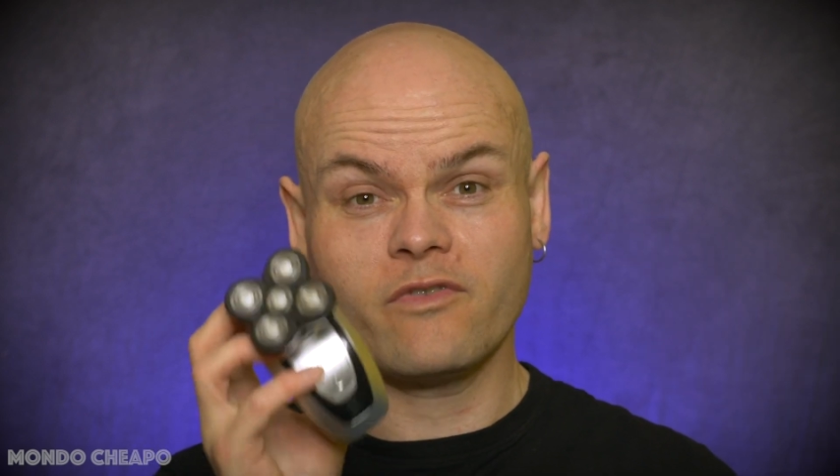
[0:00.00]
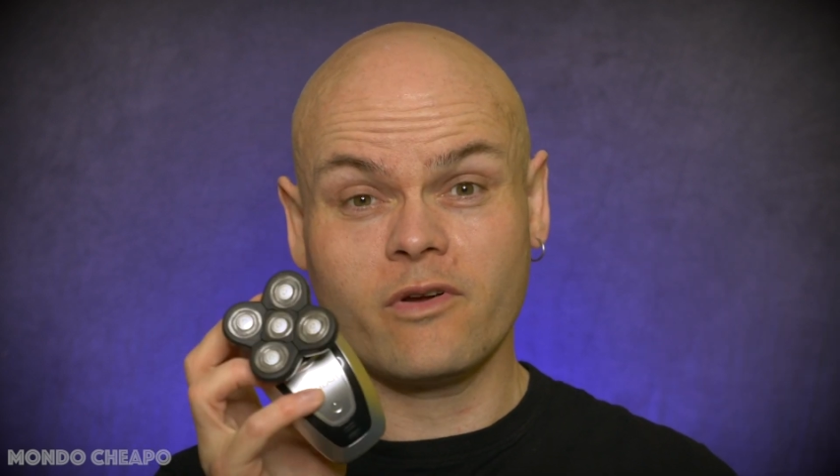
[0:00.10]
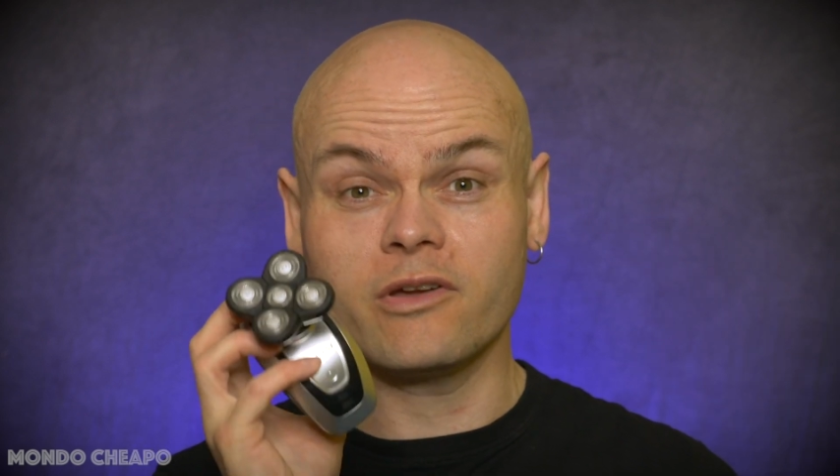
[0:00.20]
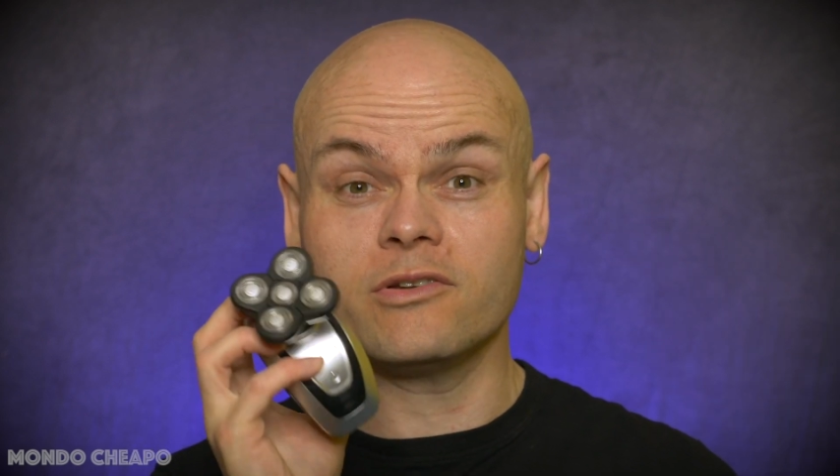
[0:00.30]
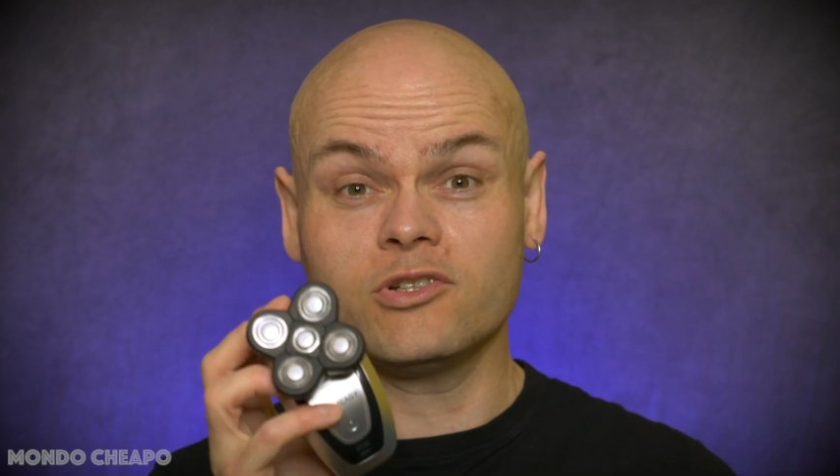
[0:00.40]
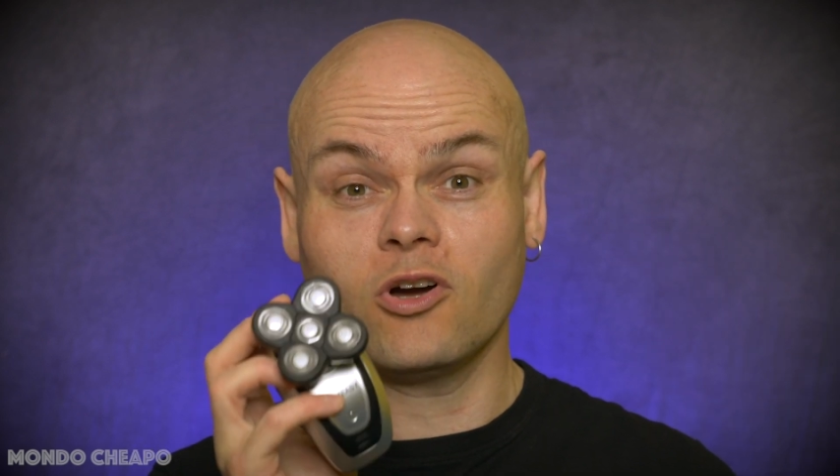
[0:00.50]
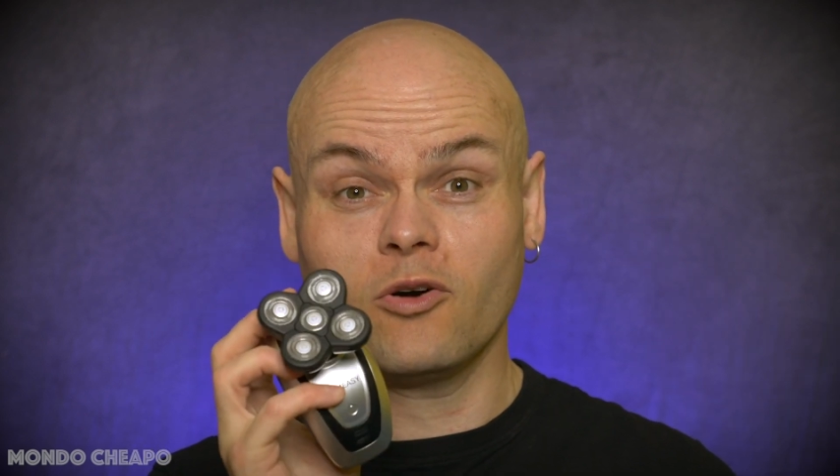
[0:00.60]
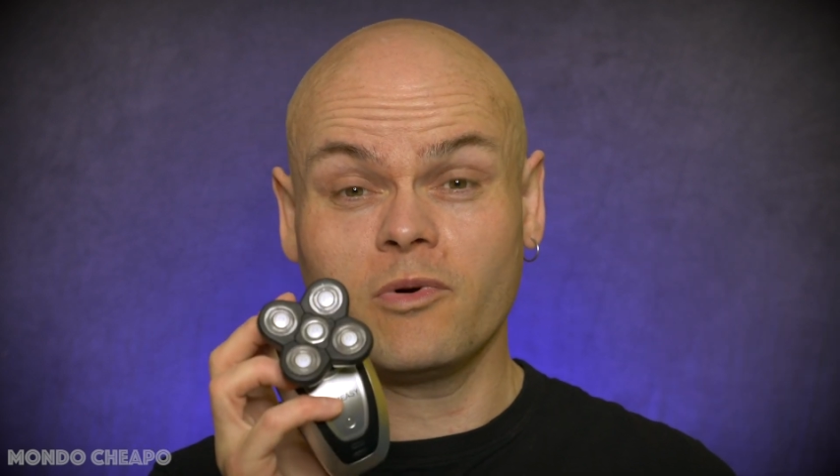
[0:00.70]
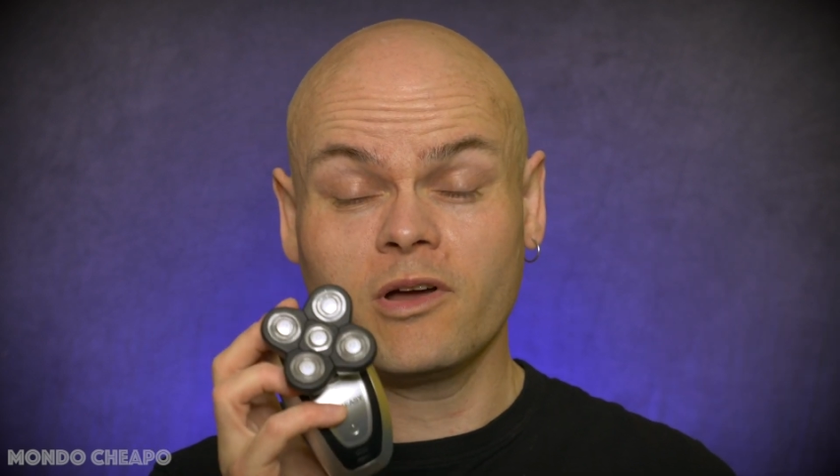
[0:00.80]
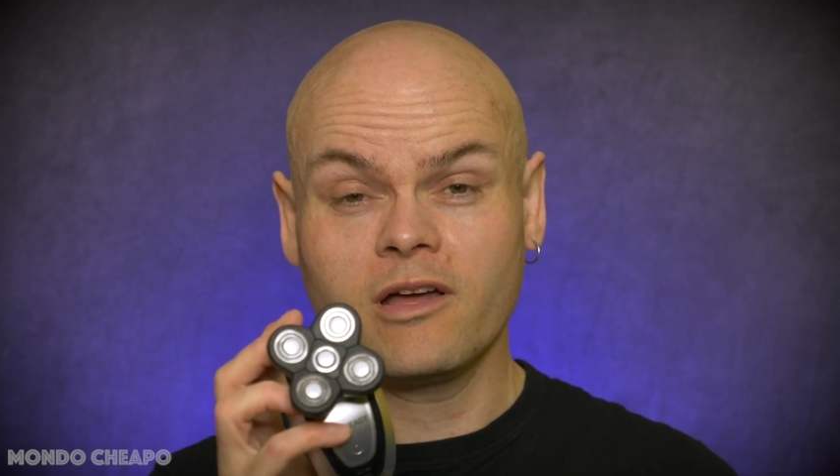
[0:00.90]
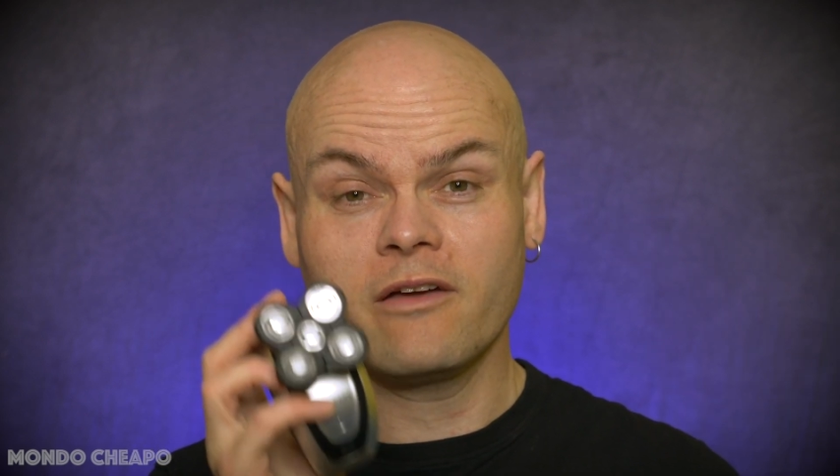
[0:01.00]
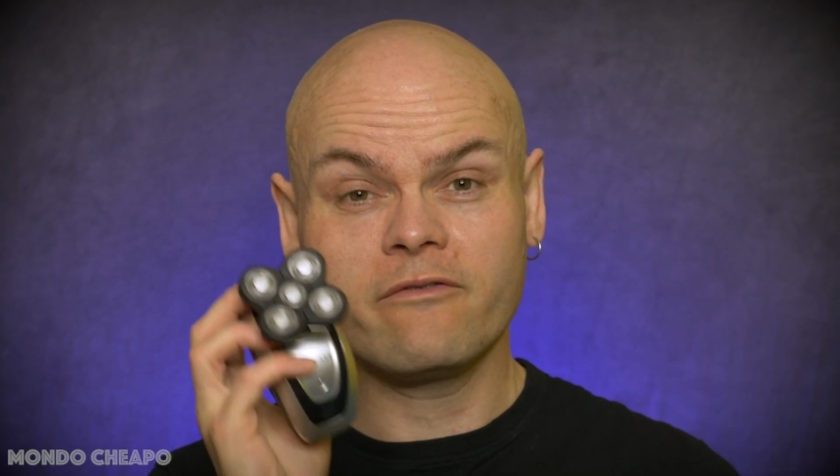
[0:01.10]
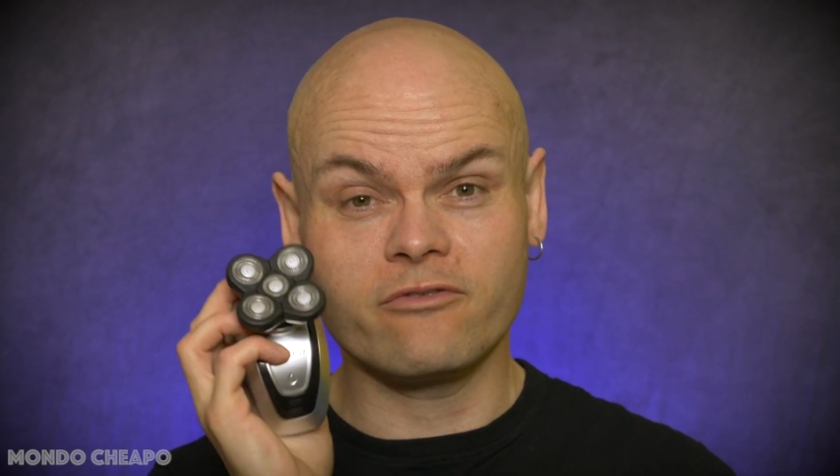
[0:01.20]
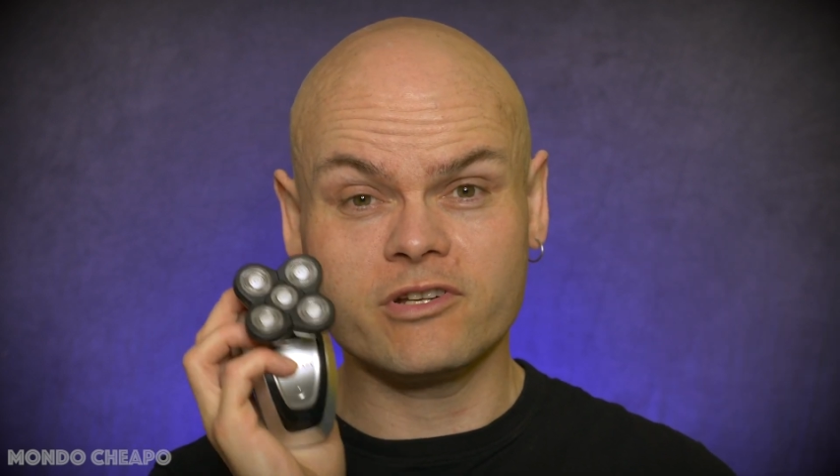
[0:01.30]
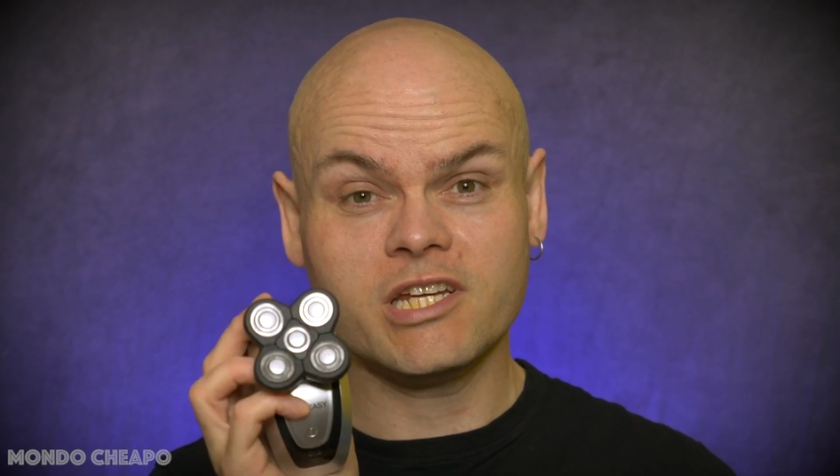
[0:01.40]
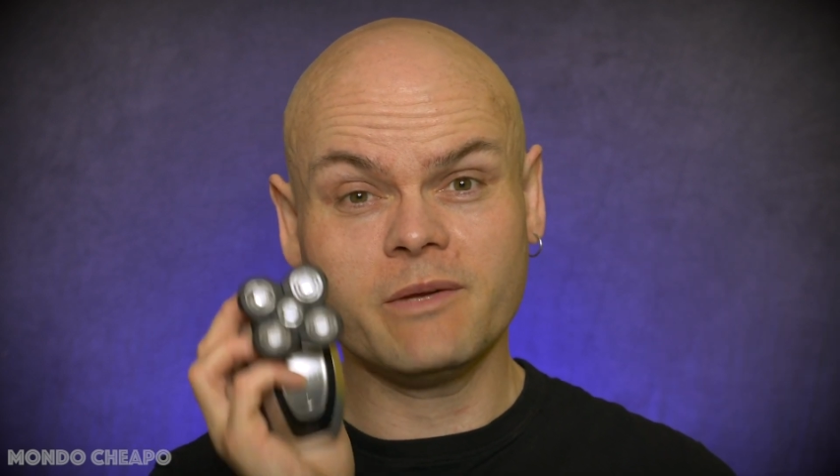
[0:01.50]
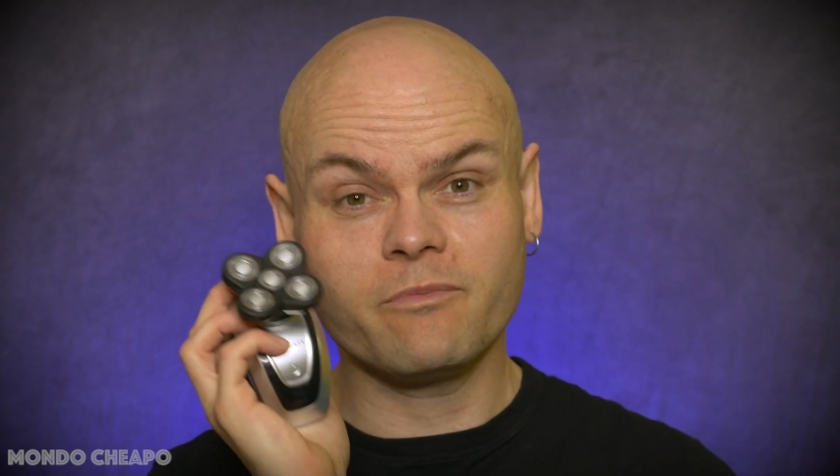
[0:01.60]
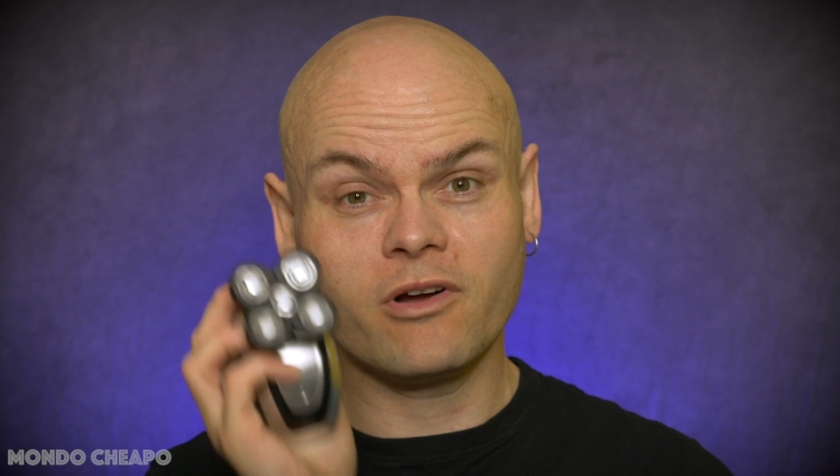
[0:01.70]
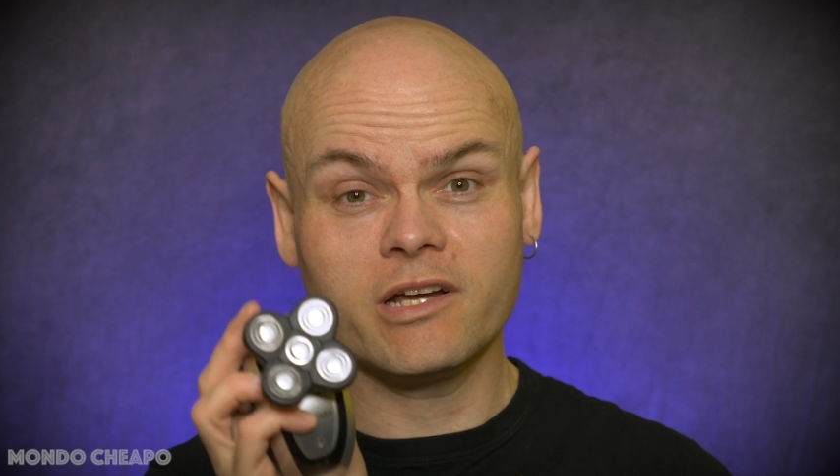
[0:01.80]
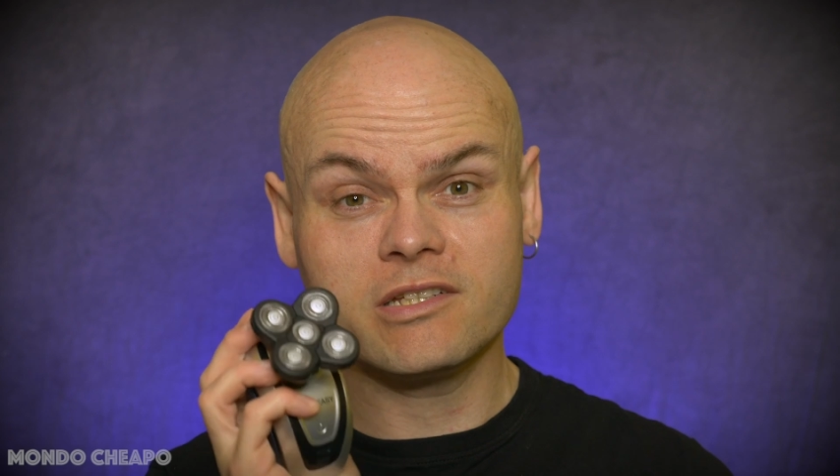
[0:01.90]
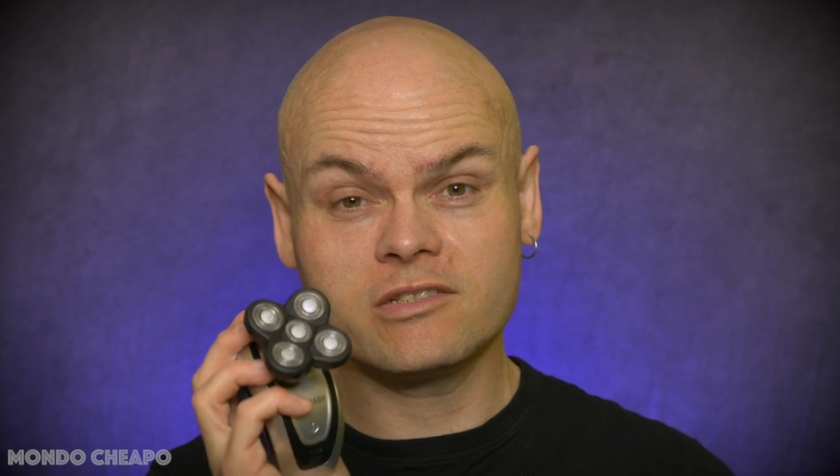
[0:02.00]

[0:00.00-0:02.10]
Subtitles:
very good job for a cheap price.